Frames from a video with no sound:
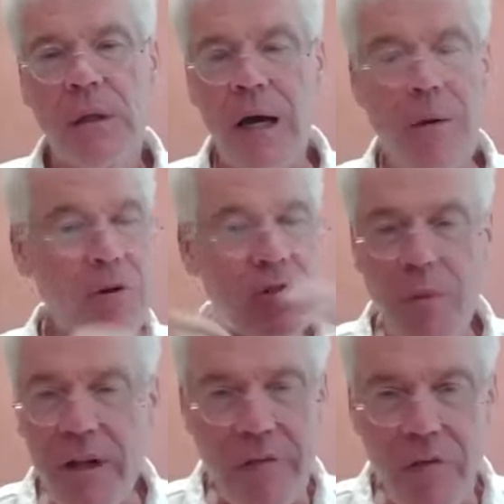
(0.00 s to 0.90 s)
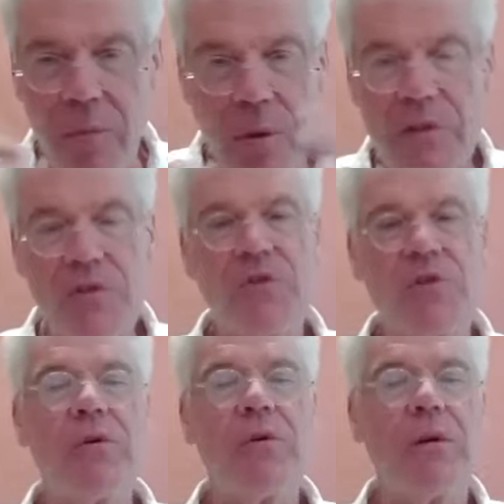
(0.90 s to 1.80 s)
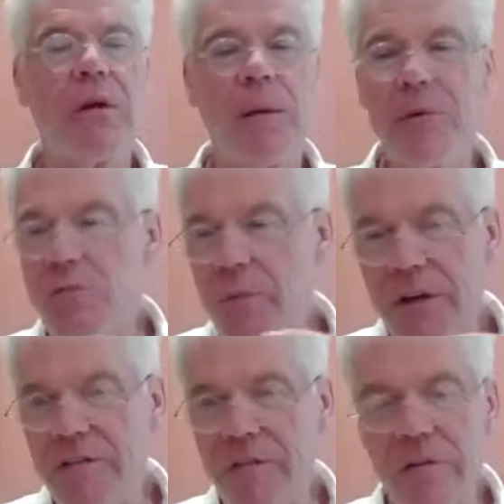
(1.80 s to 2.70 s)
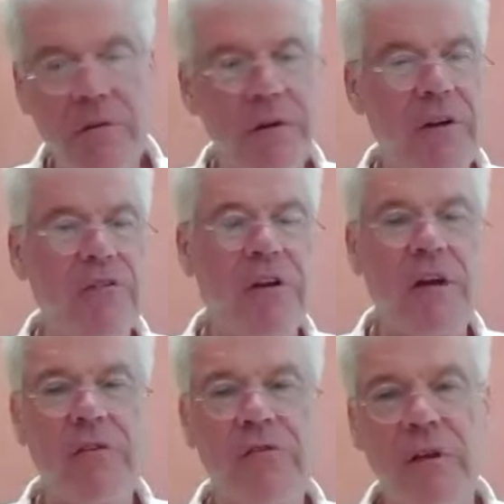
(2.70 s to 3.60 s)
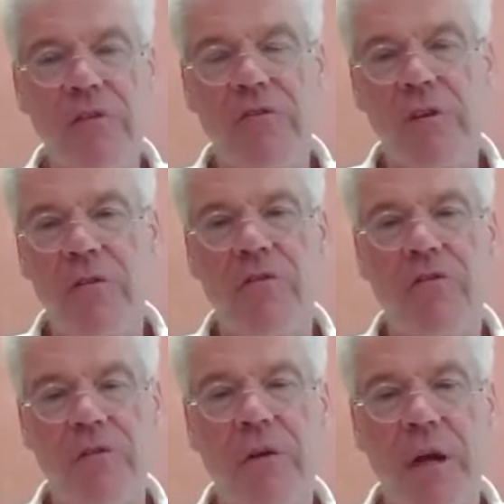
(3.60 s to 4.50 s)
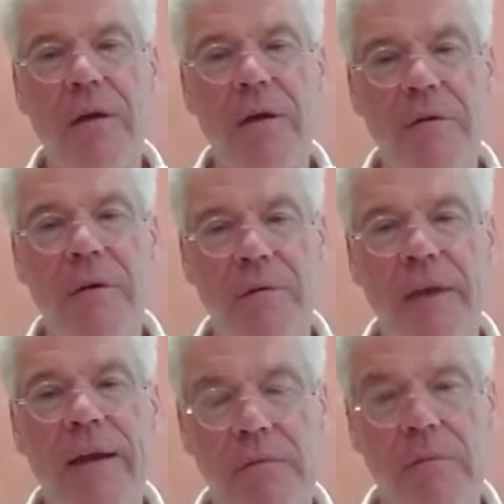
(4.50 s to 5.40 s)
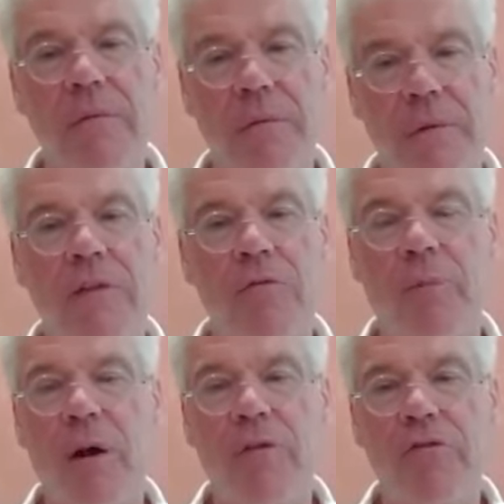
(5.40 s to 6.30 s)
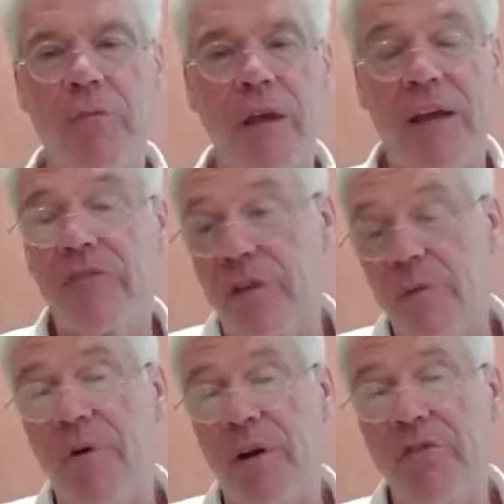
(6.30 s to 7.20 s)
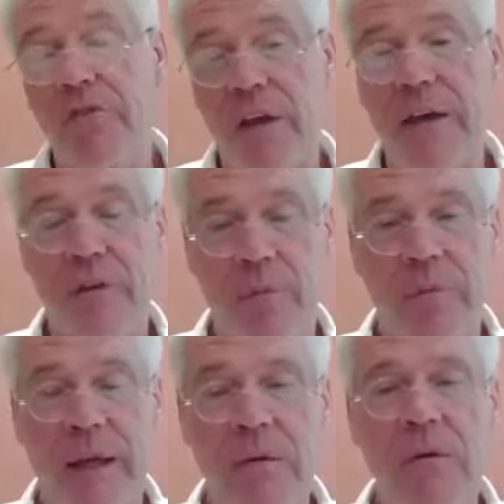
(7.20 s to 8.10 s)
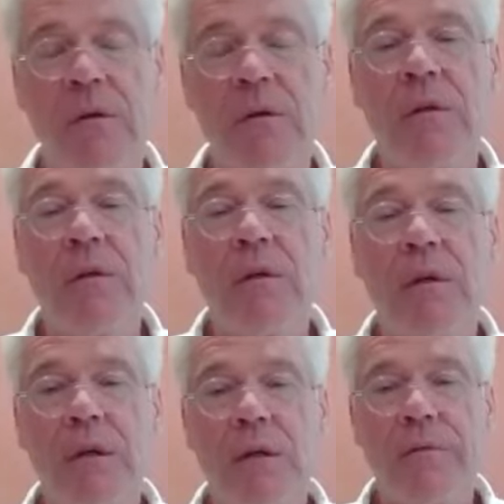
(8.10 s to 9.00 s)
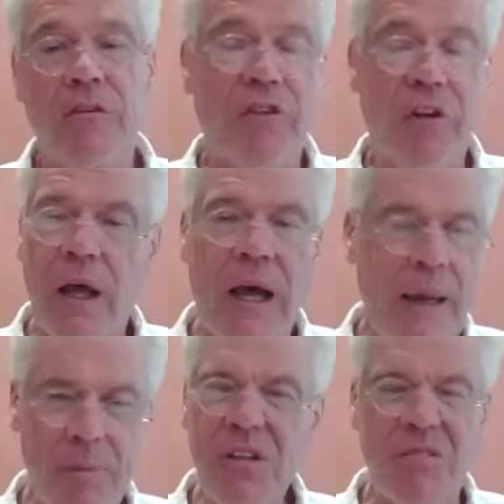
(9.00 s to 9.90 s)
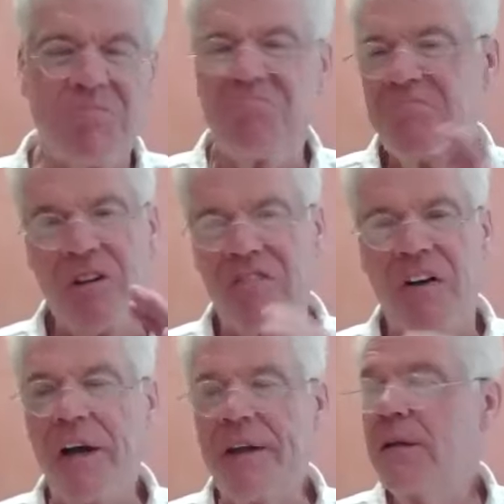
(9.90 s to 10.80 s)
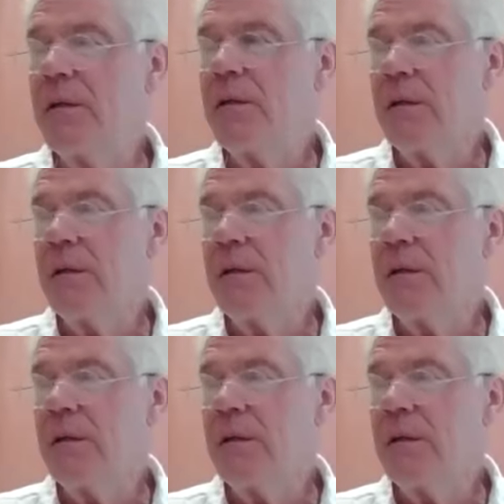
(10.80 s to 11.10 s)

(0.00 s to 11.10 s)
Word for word: How much money for a box of cereal? How much money for a dozen eggs? It's it's it, that that's bothersome. Gasoline prices have come down; they're still high, but they're they're fine.